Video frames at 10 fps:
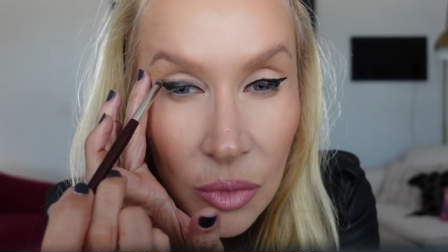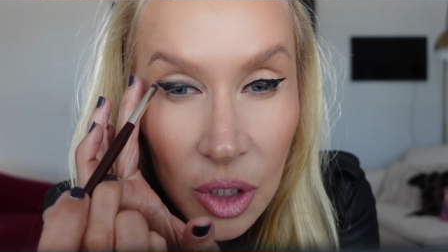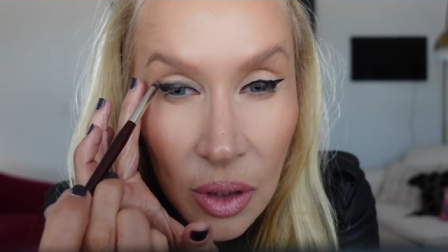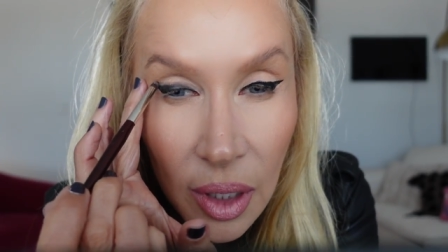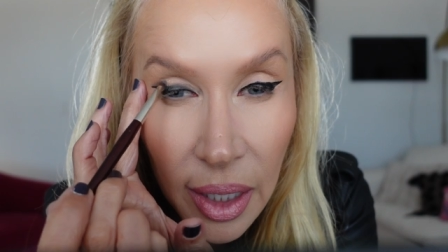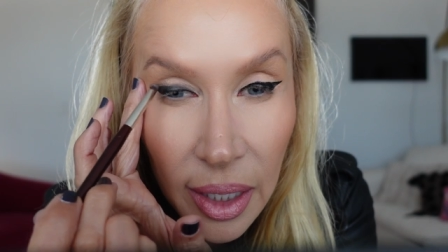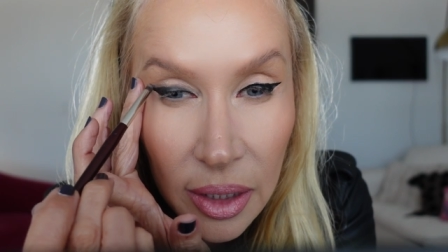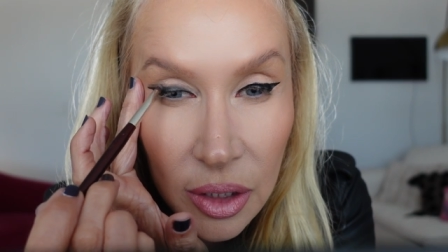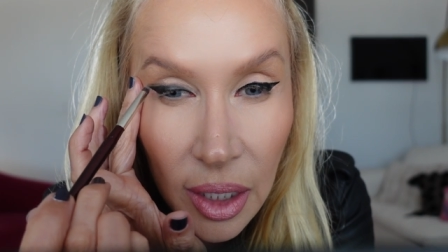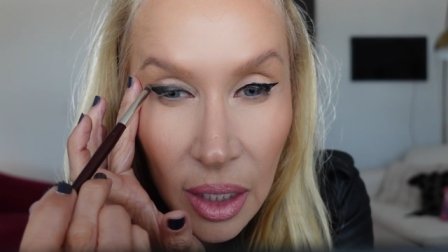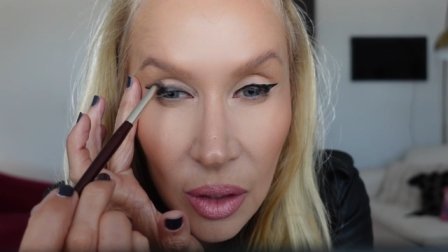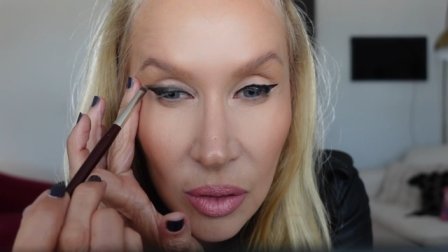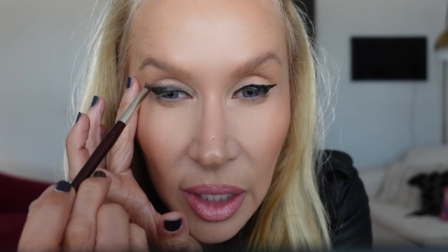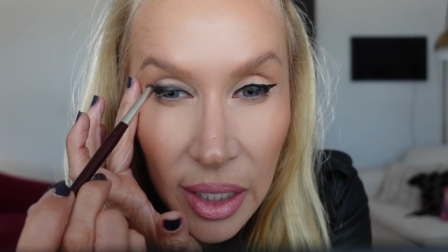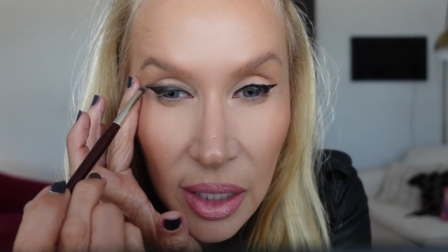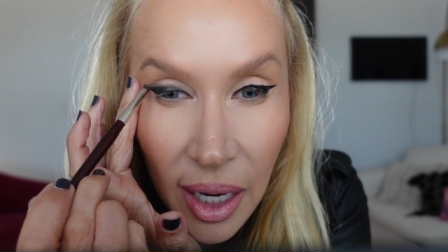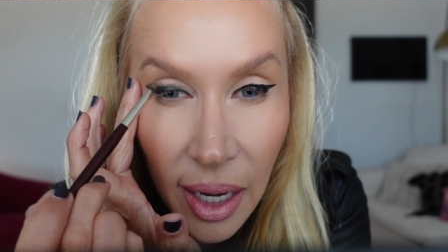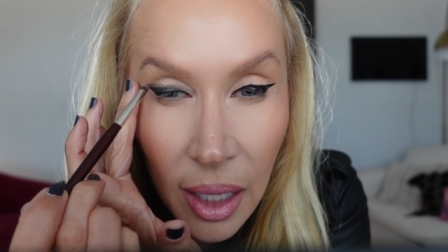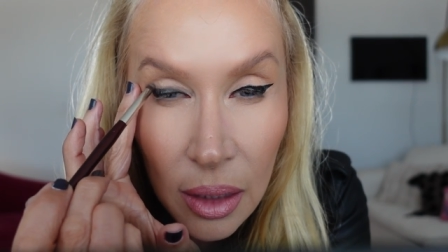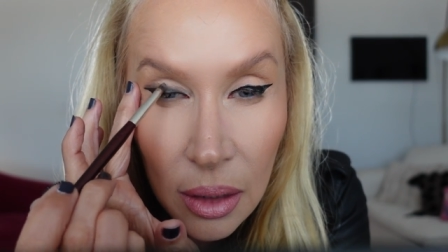your eyeshadow like
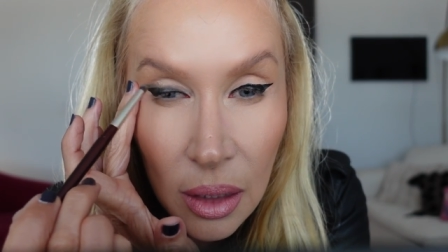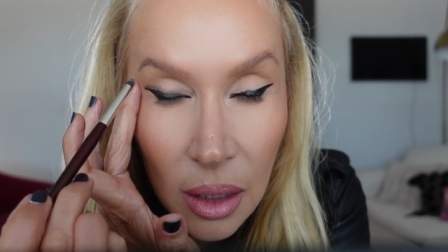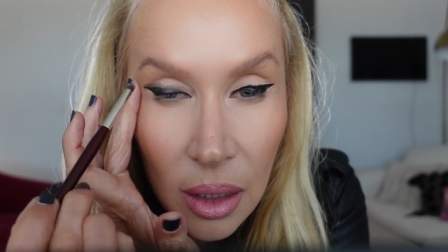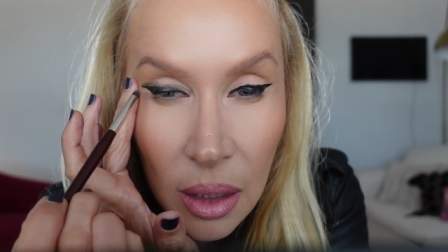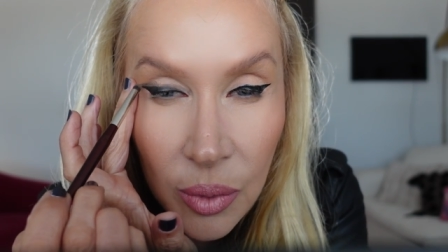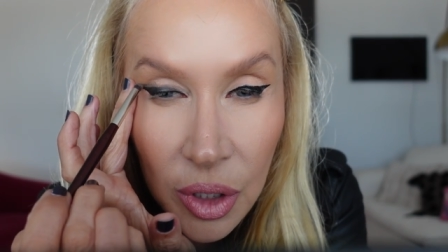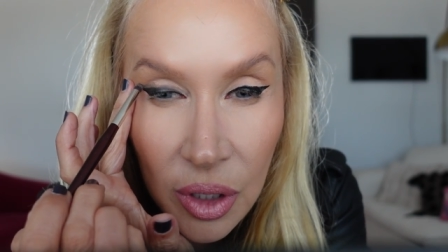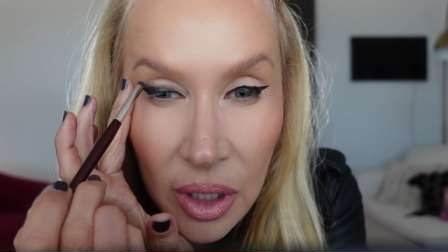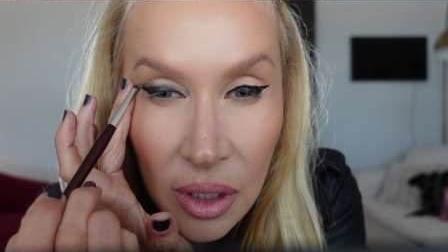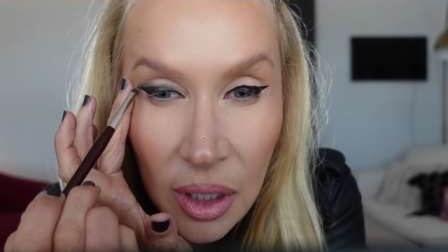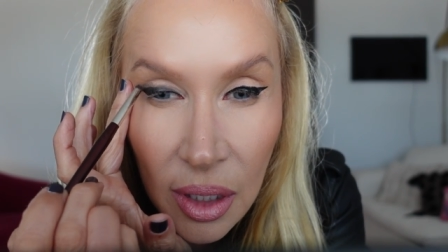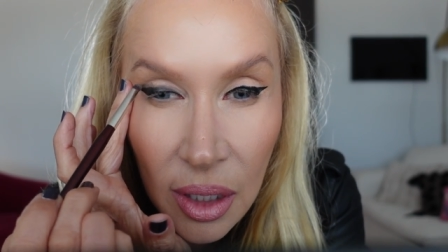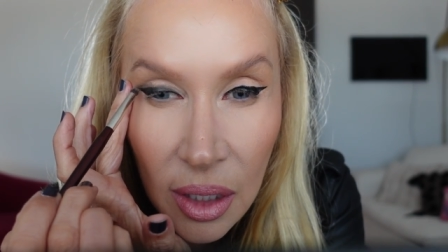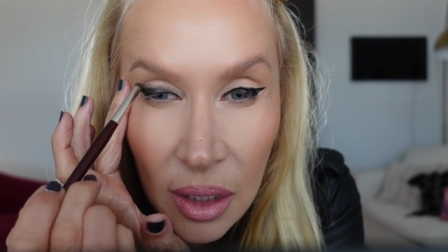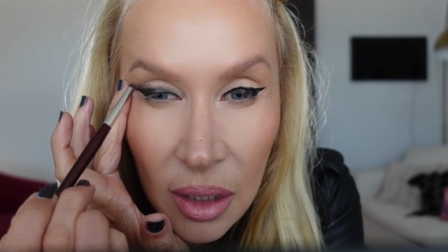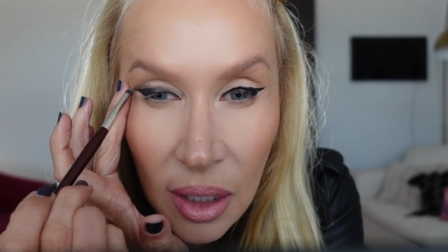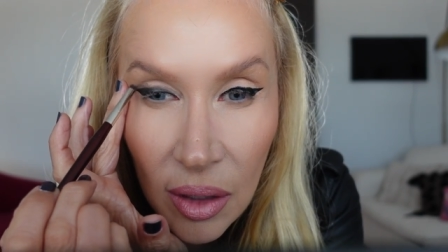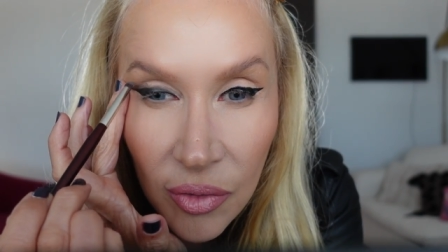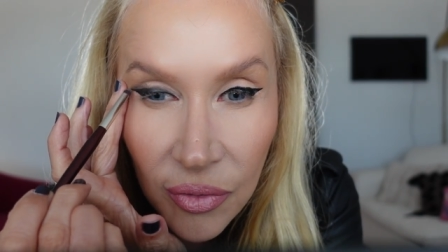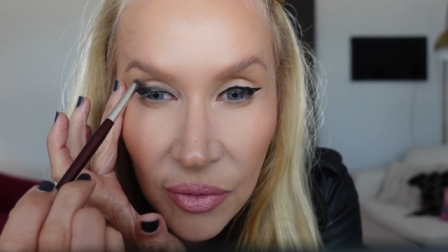that. And when you get to the end, kind
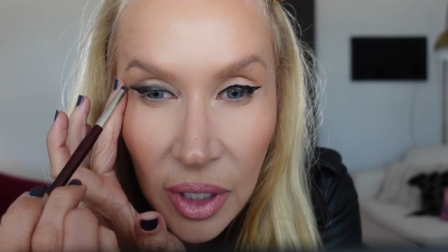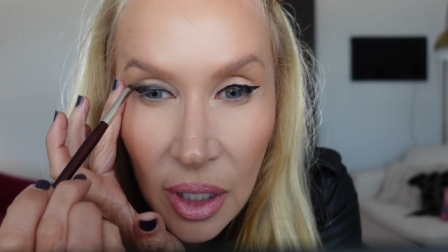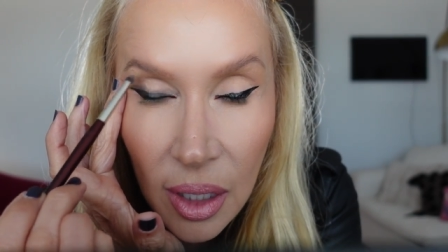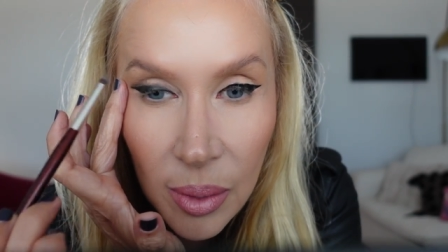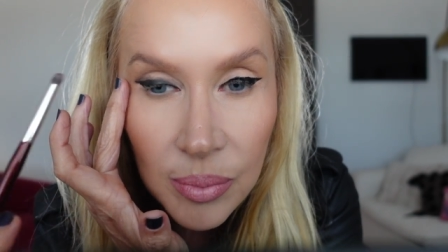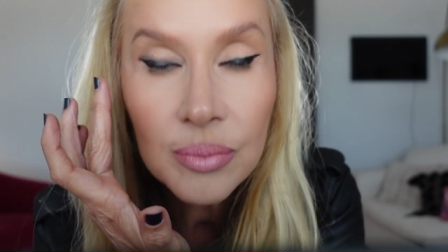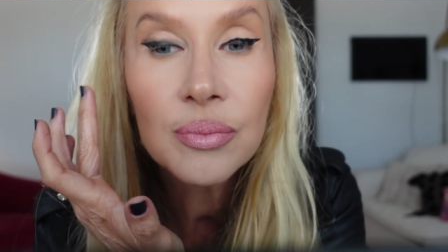of flick up.